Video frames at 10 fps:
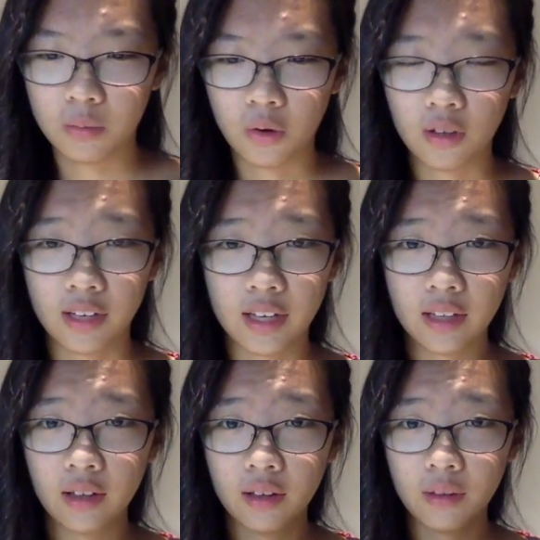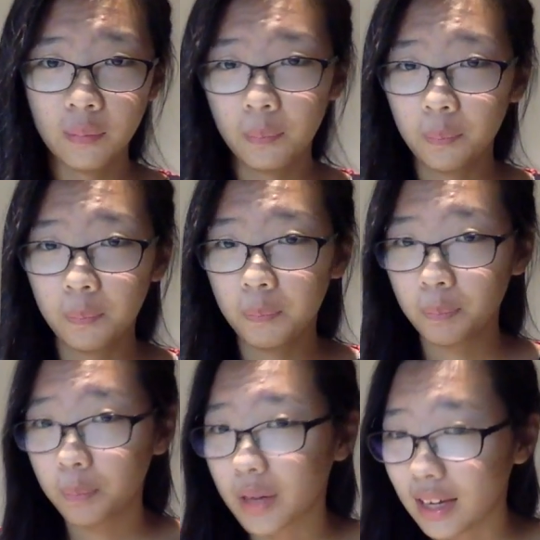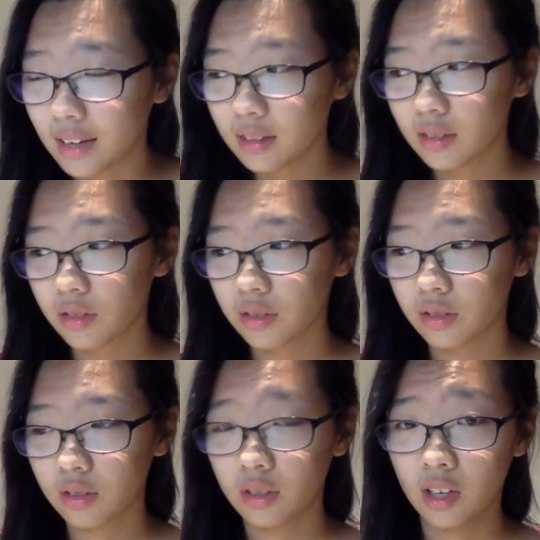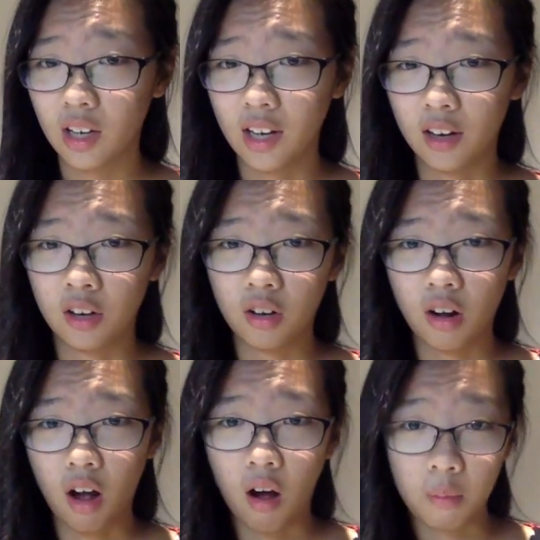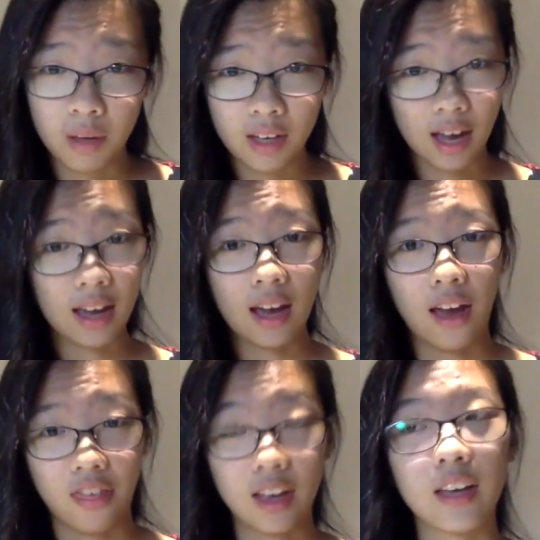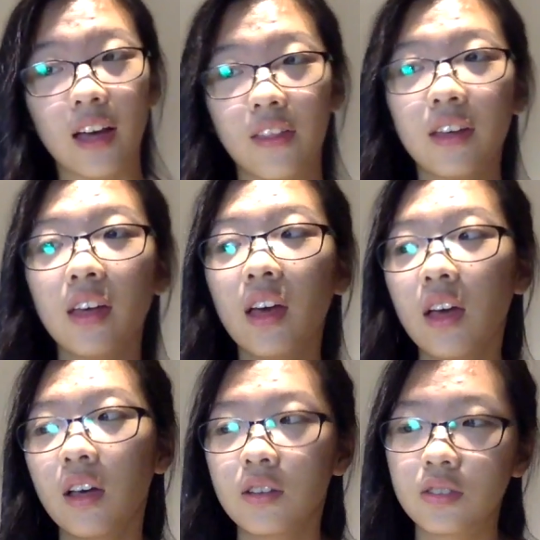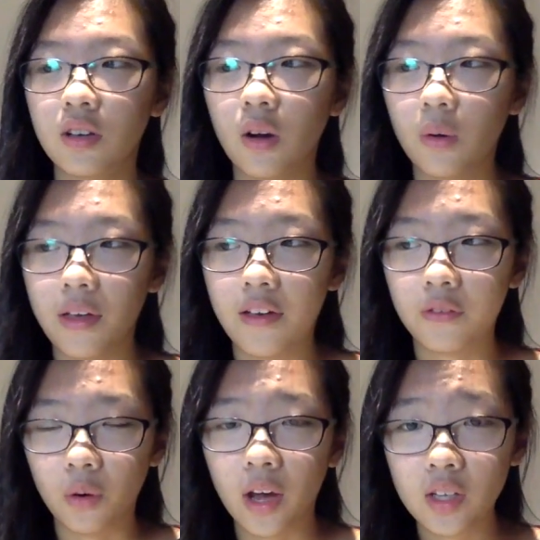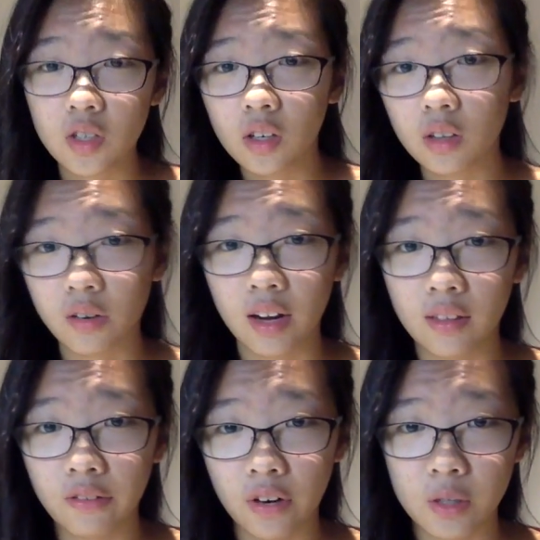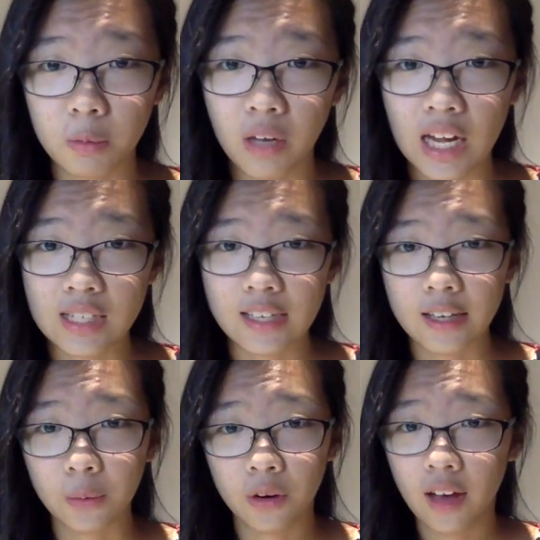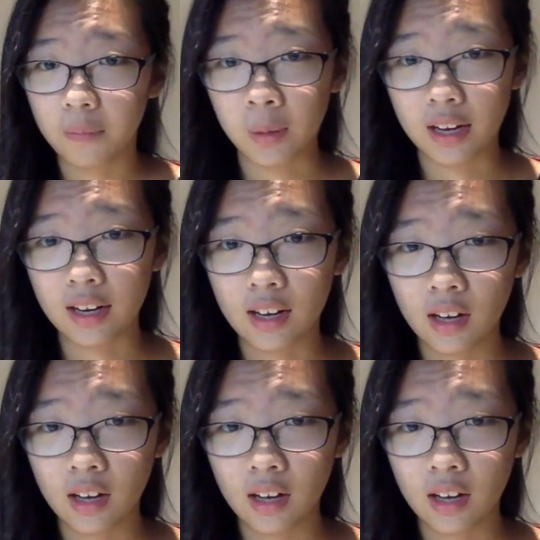more like peace and calming. I think. So if Gawain took the ring in the first place, he would have been